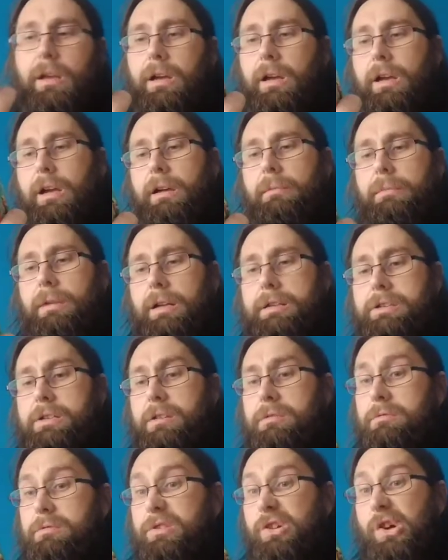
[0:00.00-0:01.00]
I
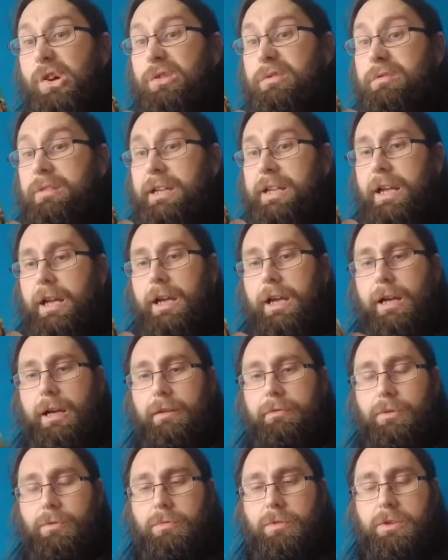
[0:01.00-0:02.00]
don't currently
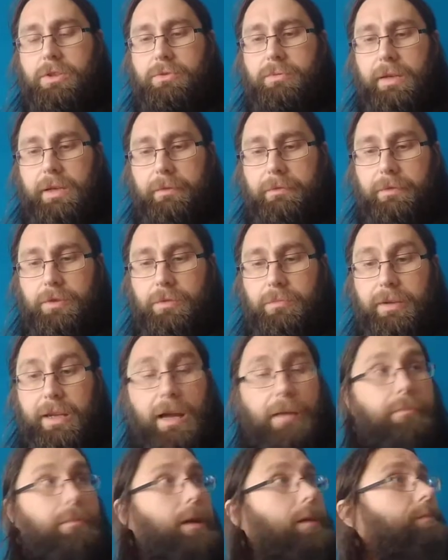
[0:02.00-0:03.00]
have a 120 film
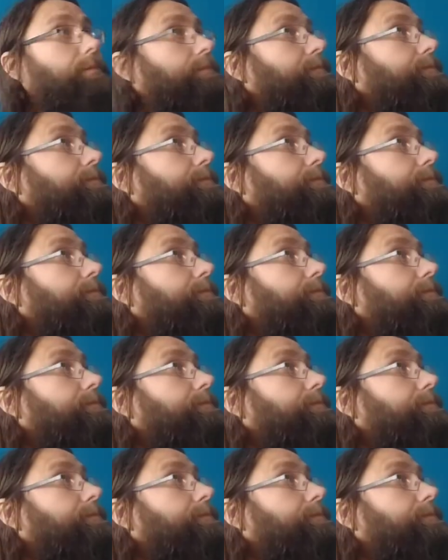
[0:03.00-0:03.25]
camera.